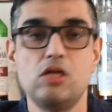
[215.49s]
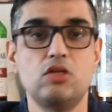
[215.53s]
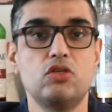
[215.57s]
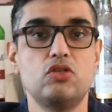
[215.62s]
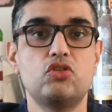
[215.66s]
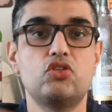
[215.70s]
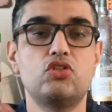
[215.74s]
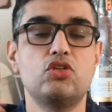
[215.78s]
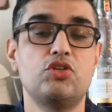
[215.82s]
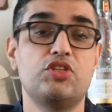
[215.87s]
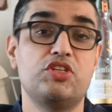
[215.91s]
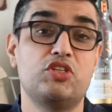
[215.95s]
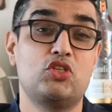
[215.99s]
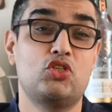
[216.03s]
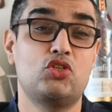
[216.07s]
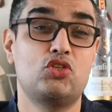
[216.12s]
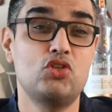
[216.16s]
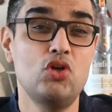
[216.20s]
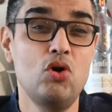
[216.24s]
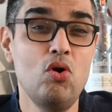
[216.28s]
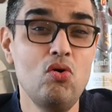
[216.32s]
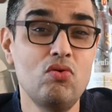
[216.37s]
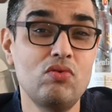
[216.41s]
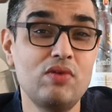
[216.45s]
So the
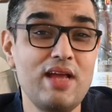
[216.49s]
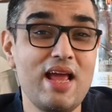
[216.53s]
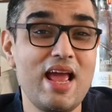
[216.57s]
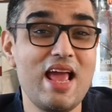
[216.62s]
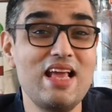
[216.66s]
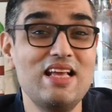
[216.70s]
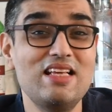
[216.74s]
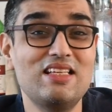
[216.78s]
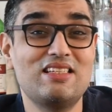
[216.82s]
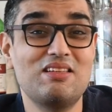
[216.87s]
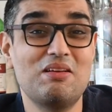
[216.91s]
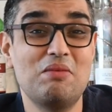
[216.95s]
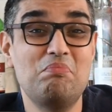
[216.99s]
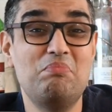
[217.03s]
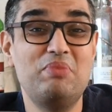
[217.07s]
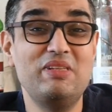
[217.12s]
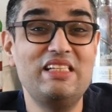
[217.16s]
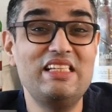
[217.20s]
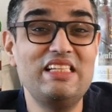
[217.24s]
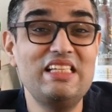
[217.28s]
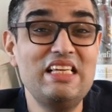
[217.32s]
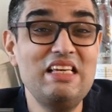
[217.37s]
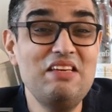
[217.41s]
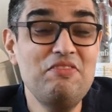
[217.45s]
stone is
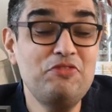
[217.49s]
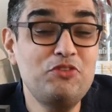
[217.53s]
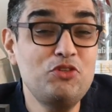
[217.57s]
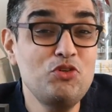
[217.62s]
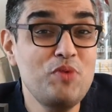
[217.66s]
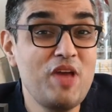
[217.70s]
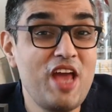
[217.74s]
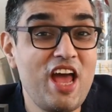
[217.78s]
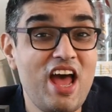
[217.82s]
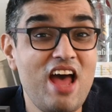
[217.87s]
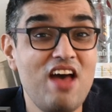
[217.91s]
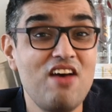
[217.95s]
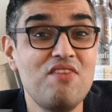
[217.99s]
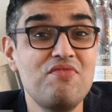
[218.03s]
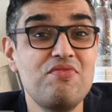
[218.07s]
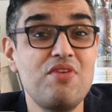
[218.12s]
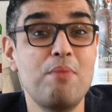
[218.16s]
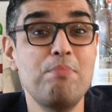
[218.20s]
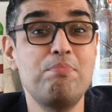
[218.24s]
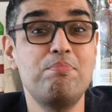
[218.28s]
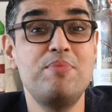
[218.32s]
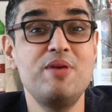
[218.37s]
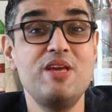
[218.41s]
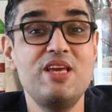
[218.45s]
believed to
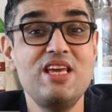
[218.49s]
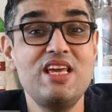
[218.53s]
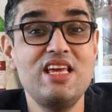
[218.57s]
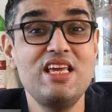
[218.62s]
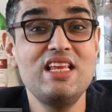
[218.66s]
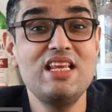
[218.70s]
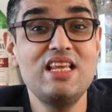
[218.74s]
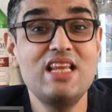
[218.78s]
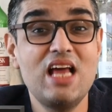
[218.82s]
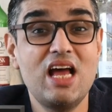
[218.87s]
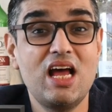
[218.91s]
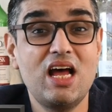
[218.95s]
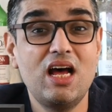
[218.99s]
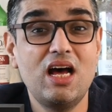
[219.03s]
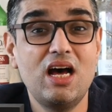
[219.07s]
have been